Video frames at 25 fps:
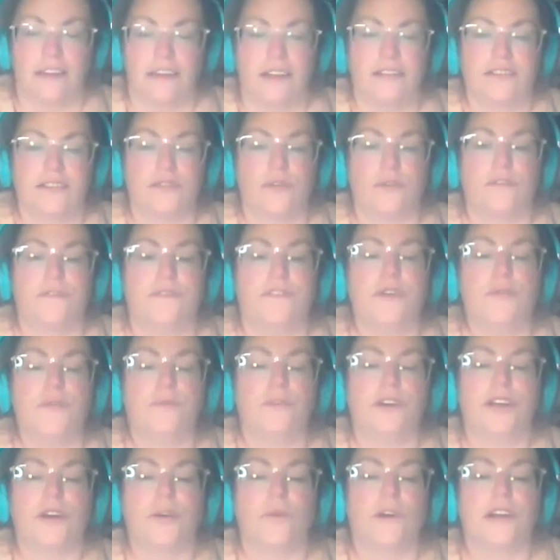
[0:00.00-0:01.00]
So if you
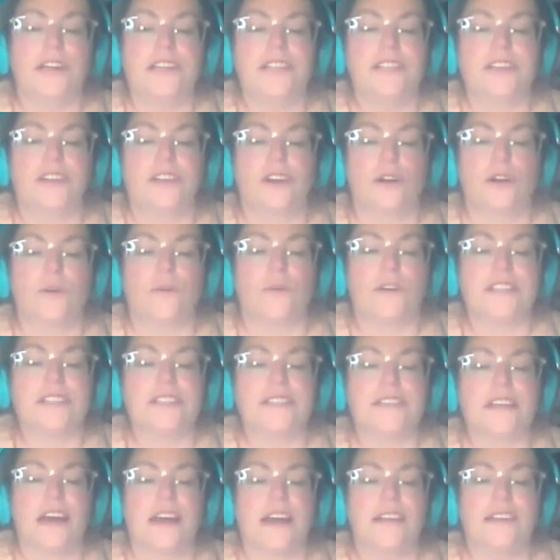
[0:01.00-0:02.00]
were going to go and
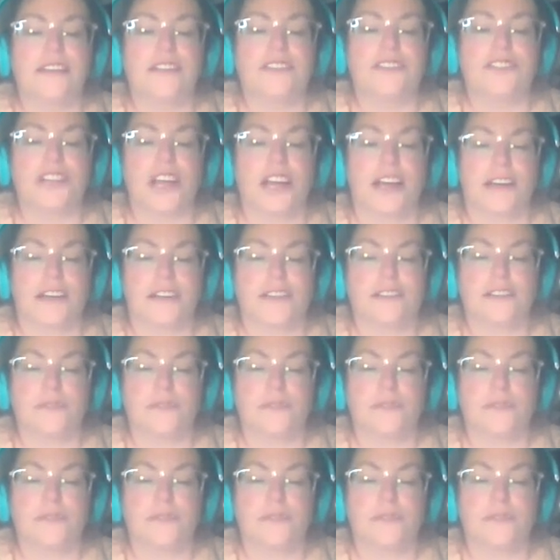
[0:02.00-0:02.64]
sign a check